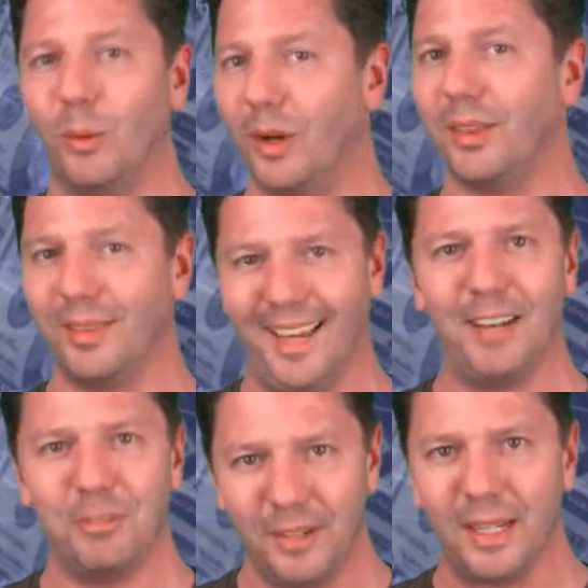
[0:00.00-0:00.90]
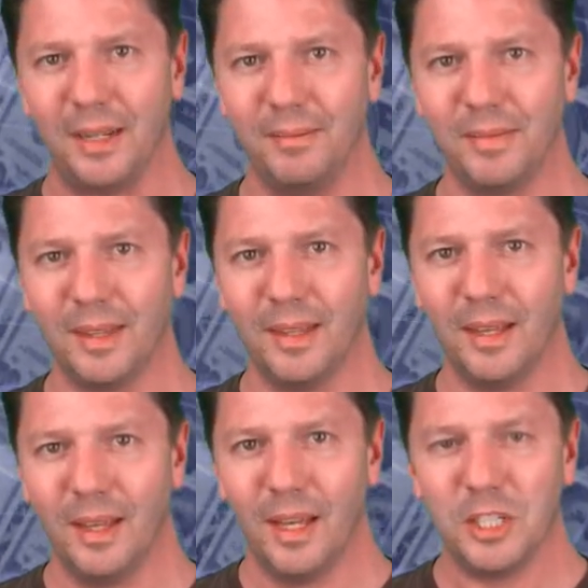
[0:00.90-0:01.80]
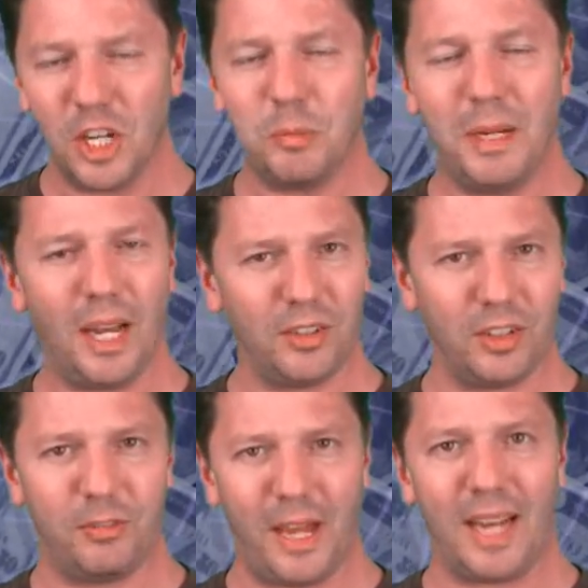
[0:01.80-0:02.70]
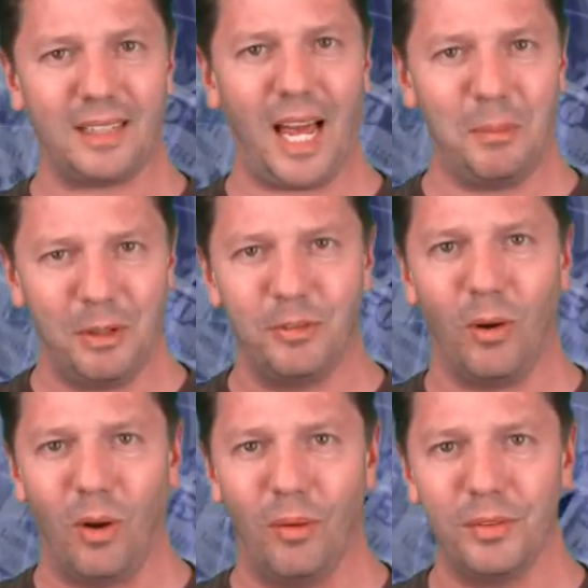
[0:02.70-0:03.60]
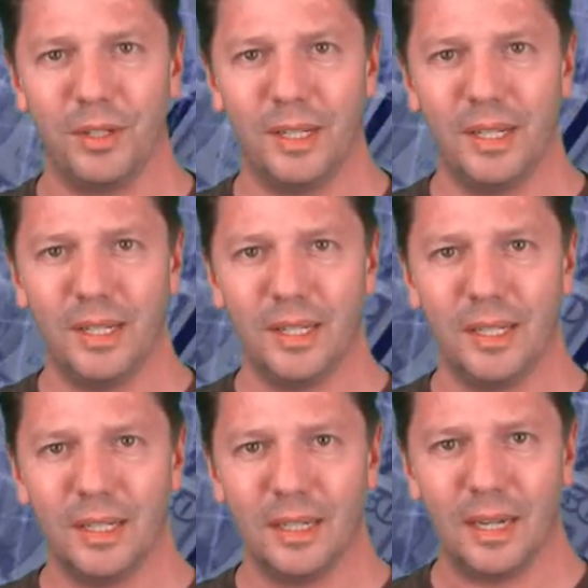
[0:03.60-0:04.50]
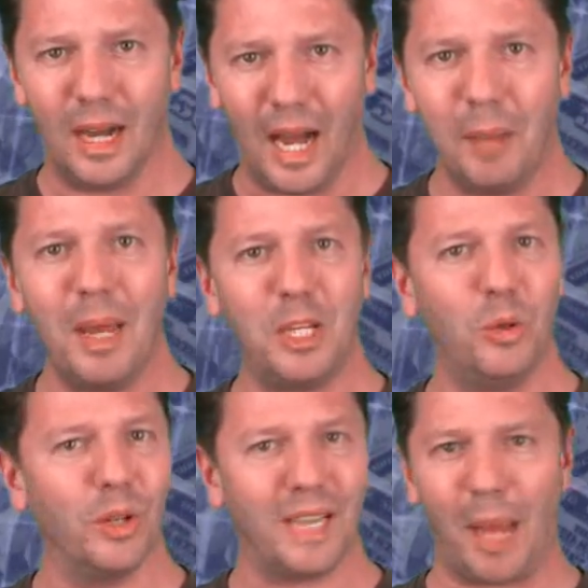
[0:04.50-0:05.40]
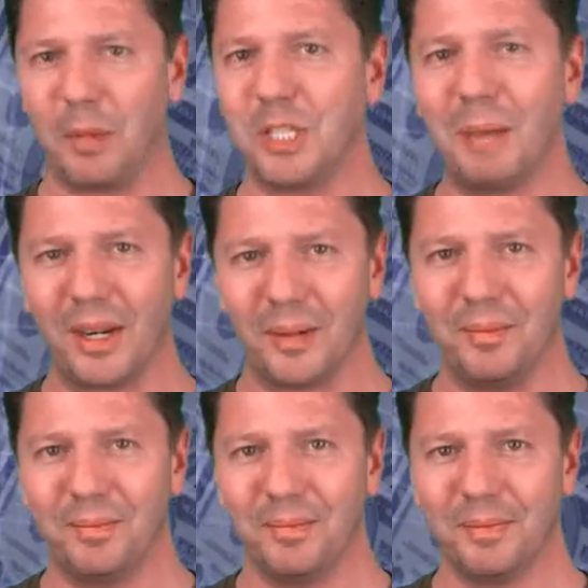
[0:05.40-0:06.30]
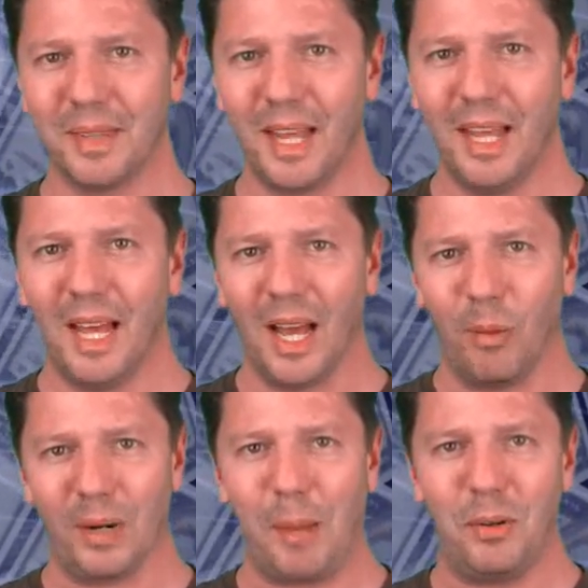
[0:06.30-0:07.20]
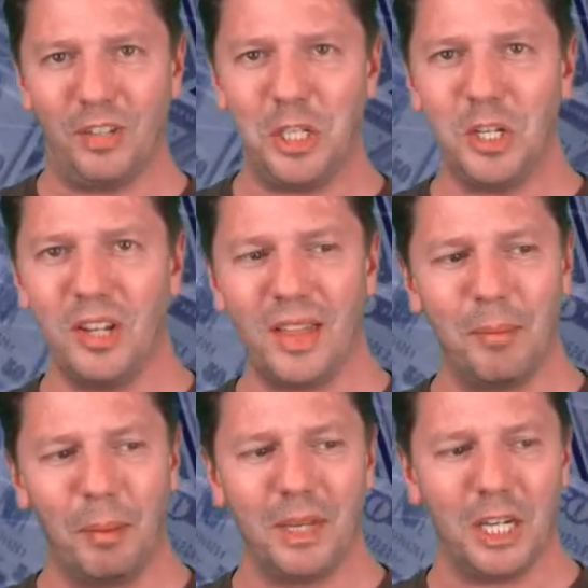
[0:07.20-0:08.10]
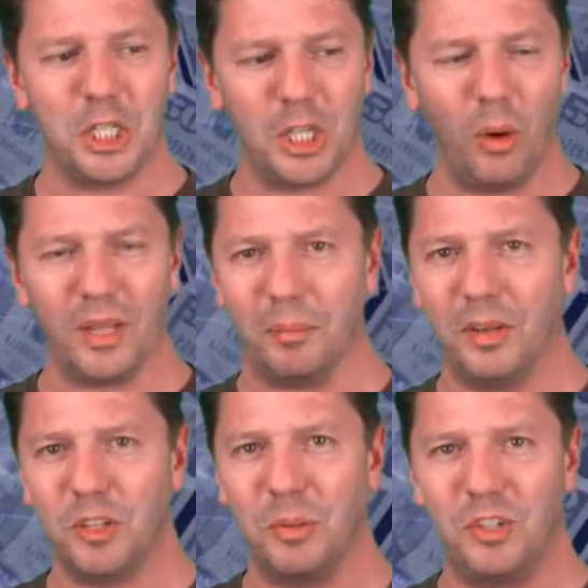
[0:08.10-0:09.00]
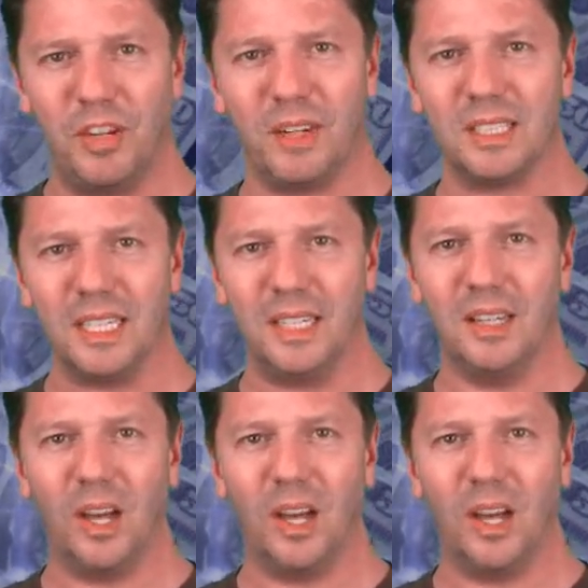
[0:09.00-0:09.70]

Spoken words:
worth that fee. Just because of the fact I'm involved, I make you look that much better. When I present you to them, I'm going to show them specifically